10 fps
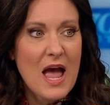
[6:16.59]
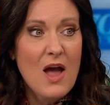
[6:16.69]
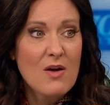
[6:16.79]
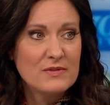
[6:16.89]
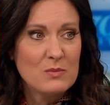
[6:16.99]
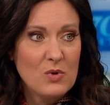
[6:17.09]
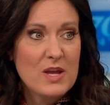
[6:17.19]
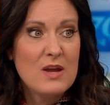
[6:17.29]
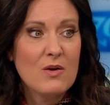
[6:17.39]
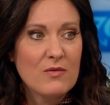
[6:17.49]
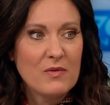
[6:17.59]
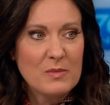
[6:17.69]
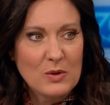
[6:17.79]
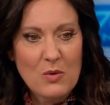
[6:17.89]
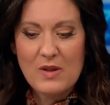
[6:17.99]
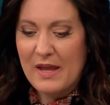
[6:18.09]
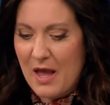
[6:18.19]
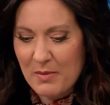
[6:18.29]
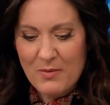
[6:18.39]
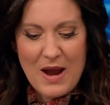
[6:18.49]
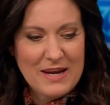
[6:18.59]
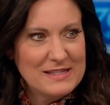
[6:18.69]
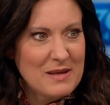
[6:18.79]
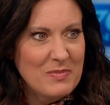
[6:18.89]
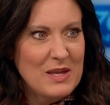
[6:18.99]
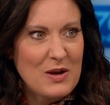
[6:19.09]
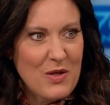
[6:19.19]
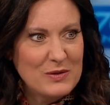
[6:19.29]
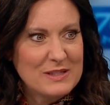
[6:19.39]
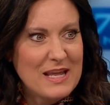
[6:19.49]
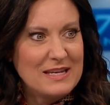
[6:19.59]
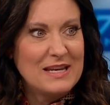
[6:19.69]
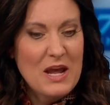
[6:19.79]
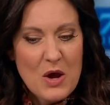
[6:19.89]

I often will hear from the Lord, like I'll be writing something, and all of a sudden,